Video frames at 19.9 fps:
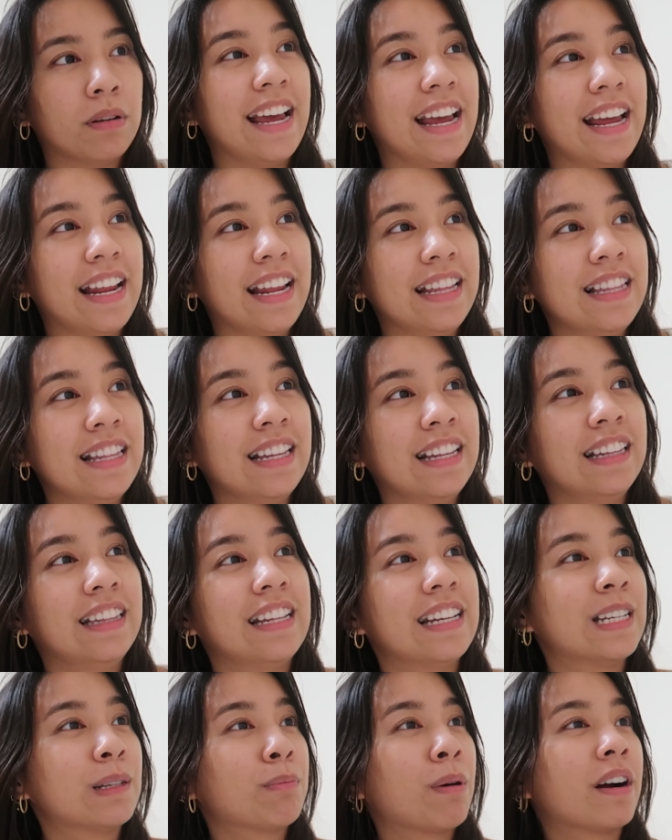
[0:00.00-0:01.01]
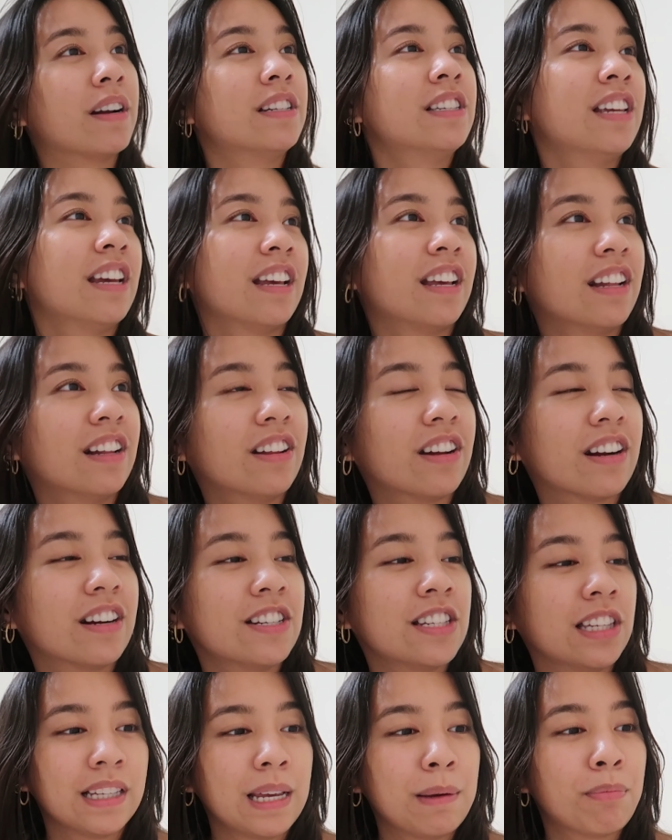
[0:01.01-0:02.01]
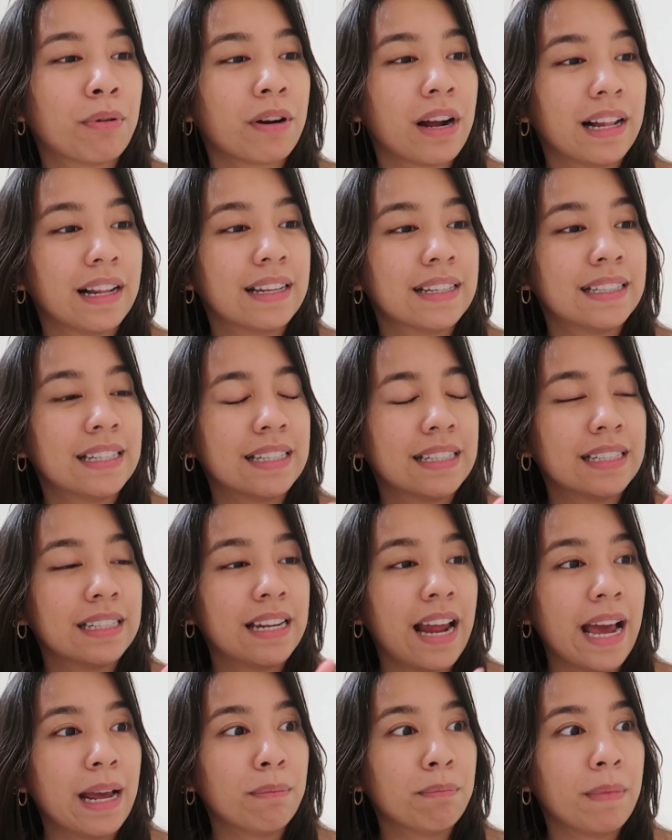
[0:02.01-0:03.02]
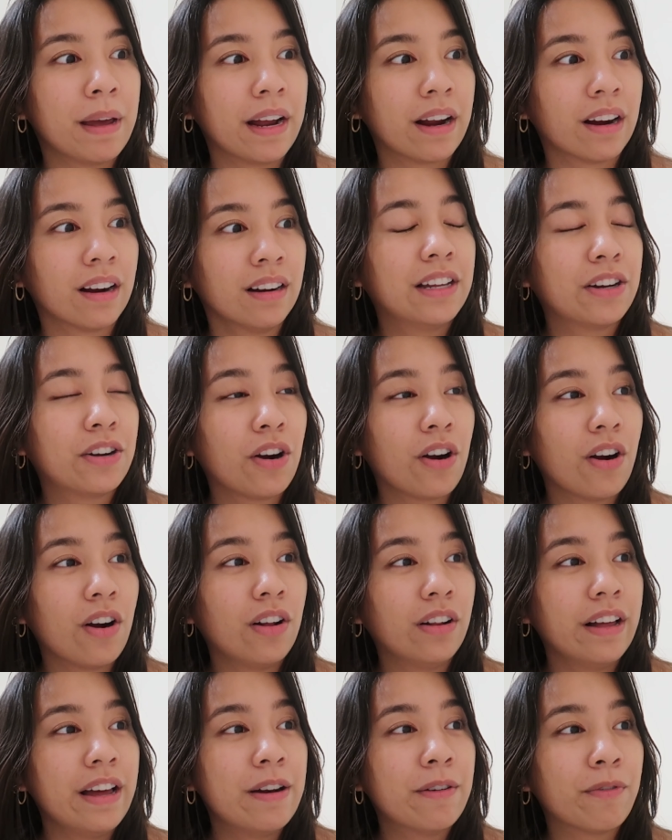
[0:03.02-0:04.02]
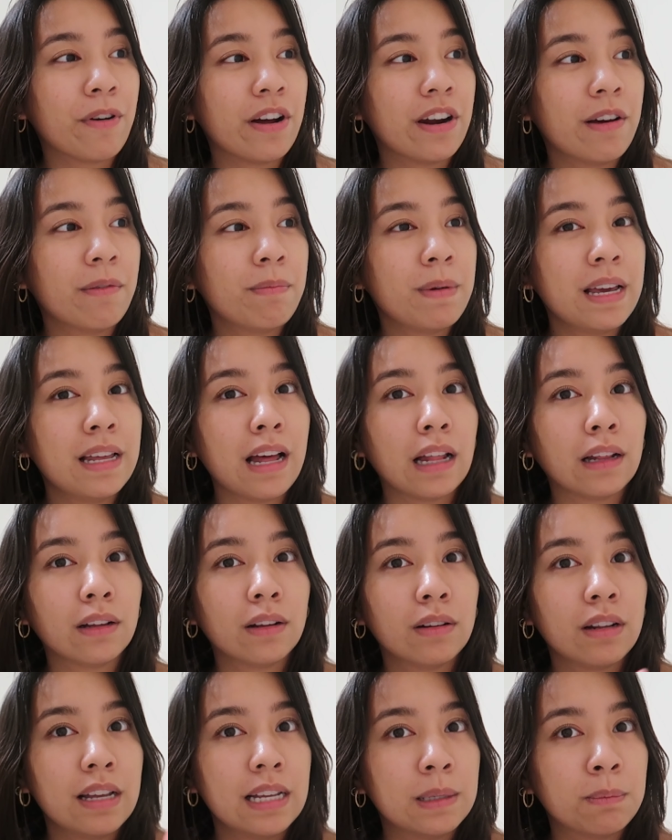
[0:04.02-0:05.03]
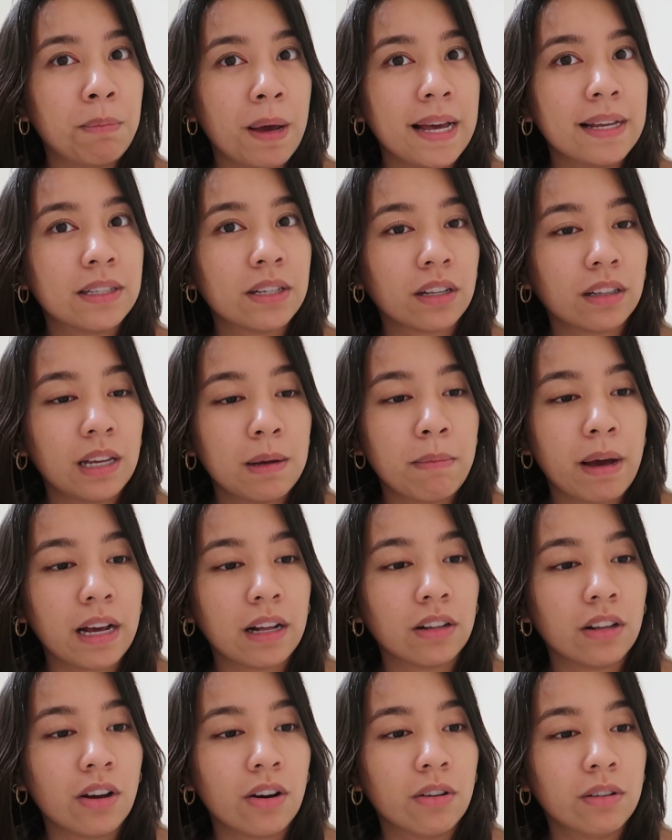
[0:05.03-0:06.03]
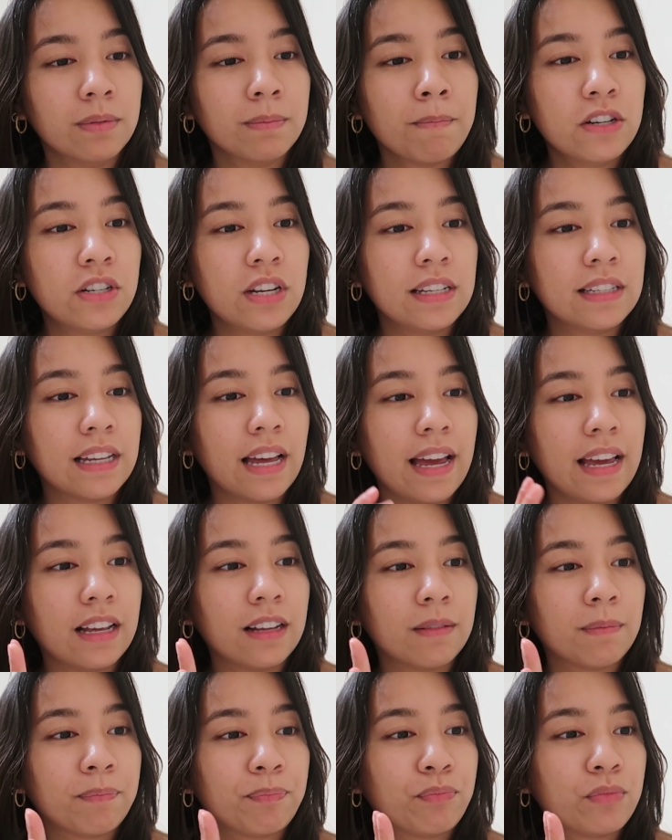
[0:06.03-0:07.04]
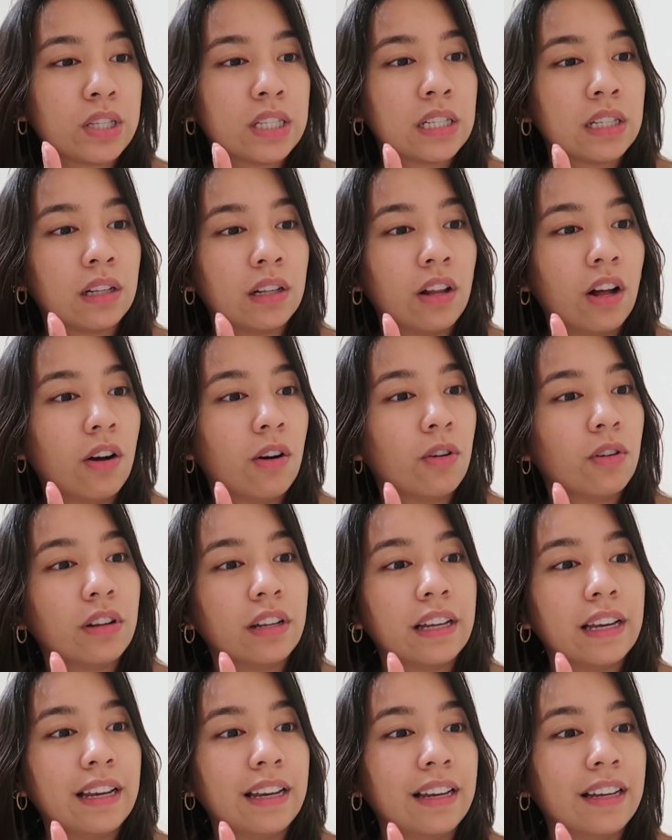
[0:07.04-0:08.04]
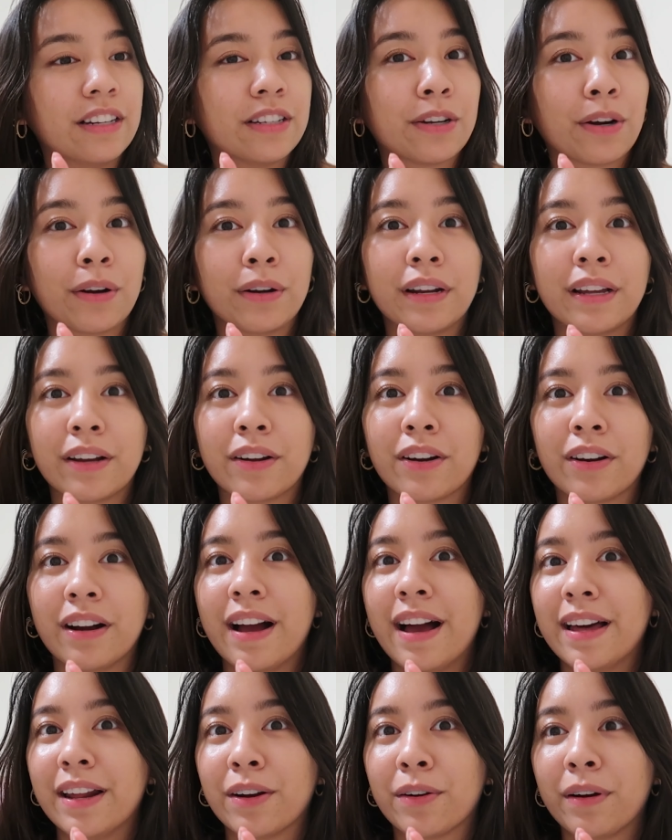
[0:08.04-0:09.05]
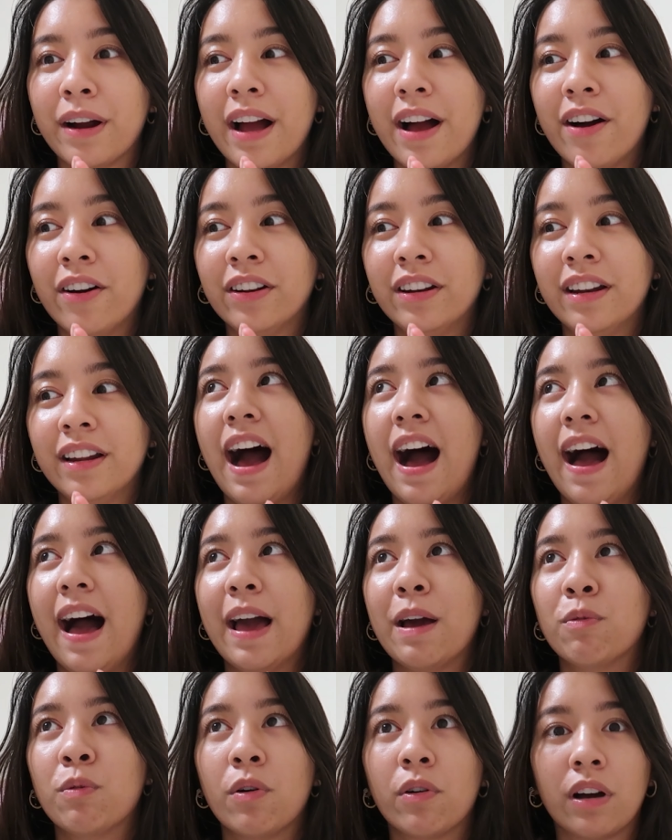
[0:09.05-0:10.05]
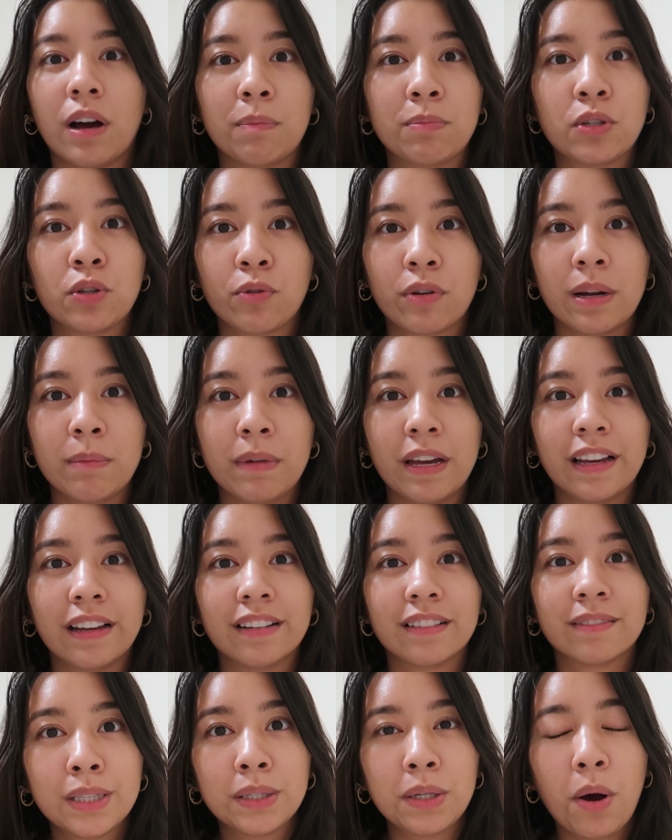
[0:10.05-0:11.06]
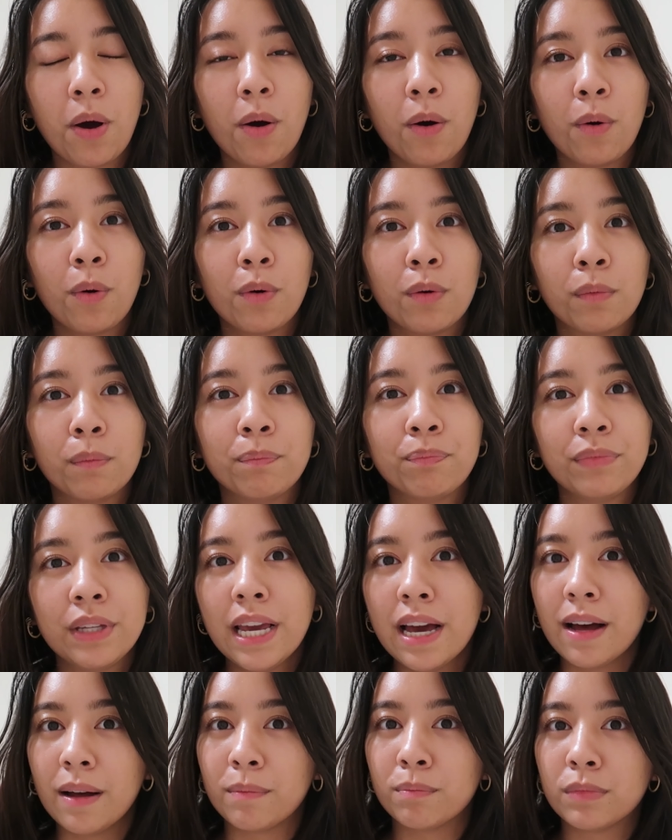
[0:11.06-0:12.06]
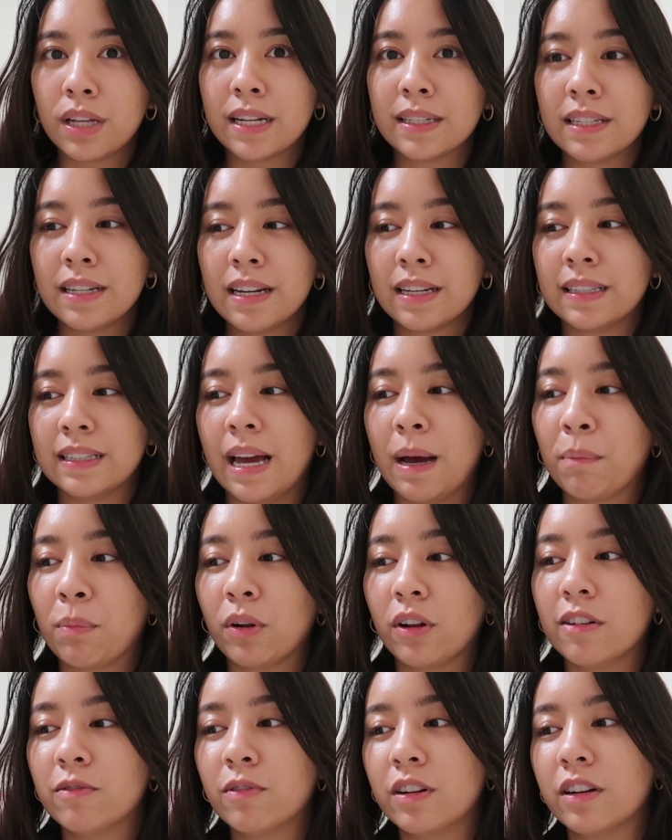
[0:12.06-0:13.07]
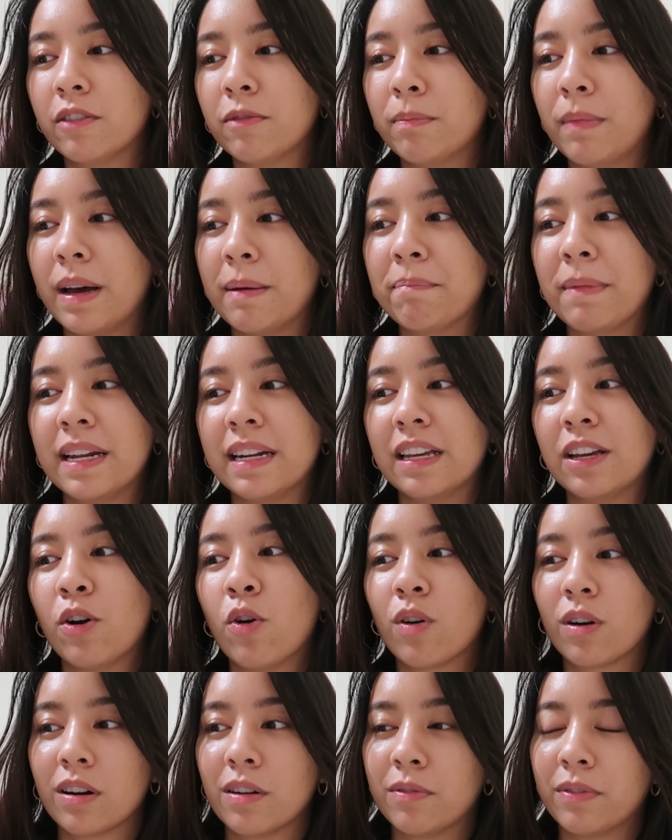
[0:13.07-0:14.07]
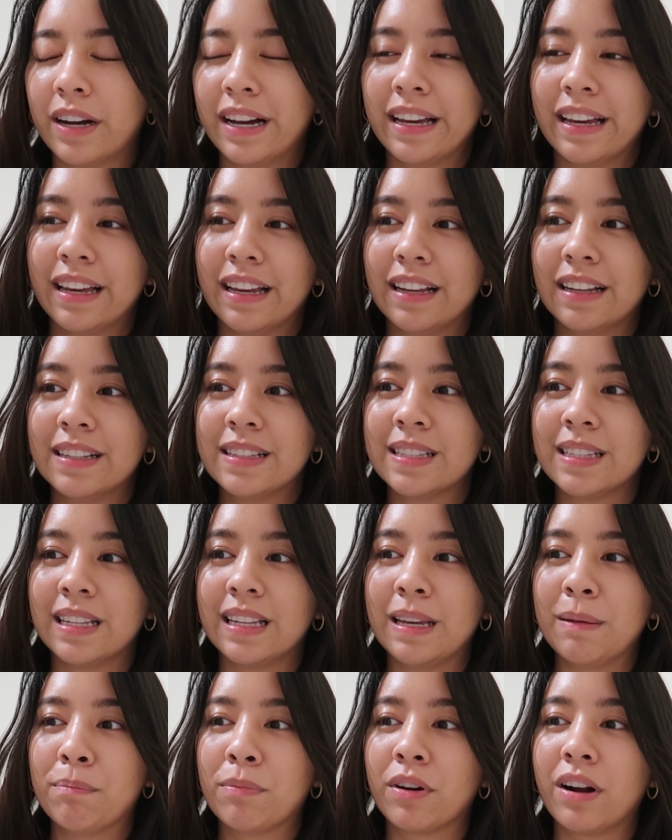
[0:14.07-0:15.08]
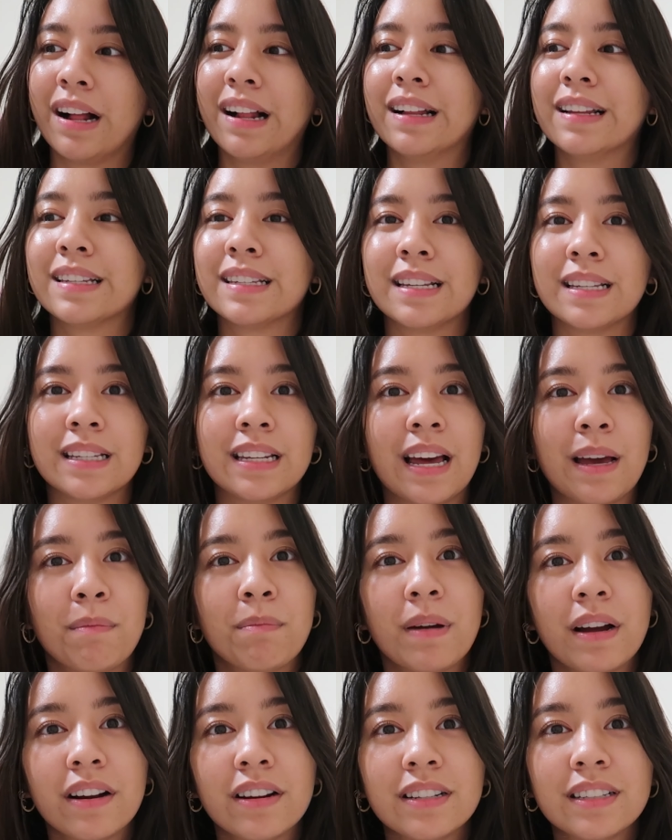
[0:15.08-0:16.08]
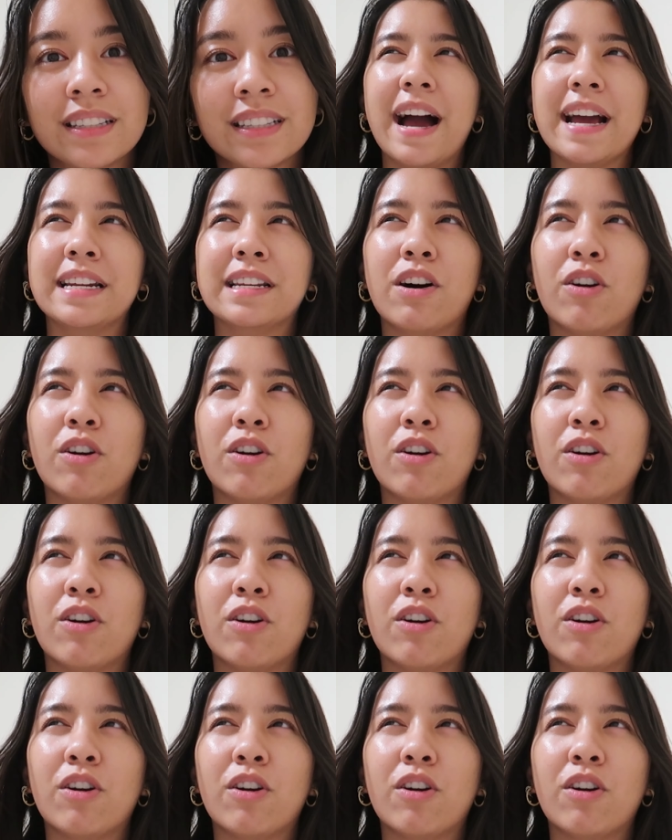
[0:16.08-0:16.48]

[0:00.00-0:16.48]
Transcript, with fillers: In this particular sleep paralysis nightmare, the girl in front of me that is basically my clone, she's like slowly turning her head around. I woke up screaming. So yeah, that's an example of one of my many horrifying sleep paralysis nightmares. I